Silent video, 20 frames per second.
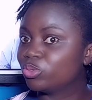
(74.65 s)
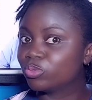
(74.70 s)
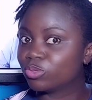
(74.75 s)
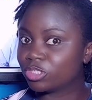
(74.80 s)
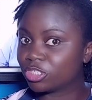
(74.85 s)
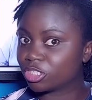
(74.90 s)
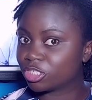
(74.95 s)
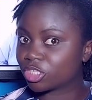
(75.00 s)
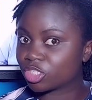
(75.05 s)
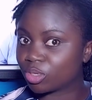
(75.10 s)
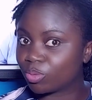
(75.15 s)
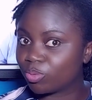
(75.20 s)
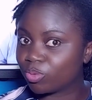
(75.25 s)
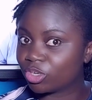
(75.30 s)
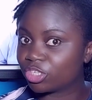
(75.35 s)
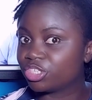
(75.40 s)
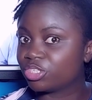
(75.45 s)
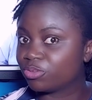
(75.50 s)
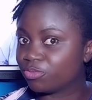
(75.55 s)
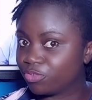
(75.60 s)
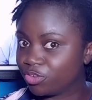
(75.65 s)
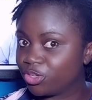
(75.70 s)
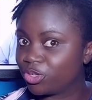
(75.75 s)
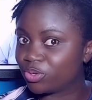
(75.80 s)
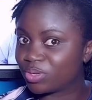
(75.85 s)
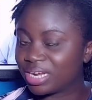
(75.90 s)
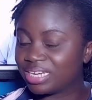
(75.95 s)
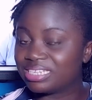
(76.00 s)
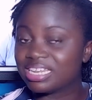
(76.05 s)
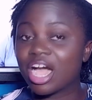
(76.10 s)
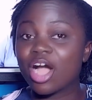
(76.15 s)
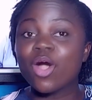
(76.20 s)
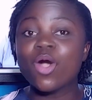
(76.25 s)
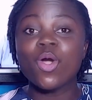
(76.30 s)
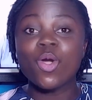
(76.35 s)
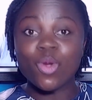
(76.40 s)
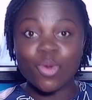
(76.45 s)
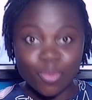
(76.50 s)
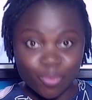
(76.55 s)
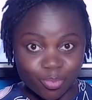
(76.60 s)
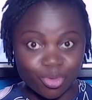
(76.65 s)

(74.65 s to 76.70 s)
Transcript: You won't just stop watching the video right now,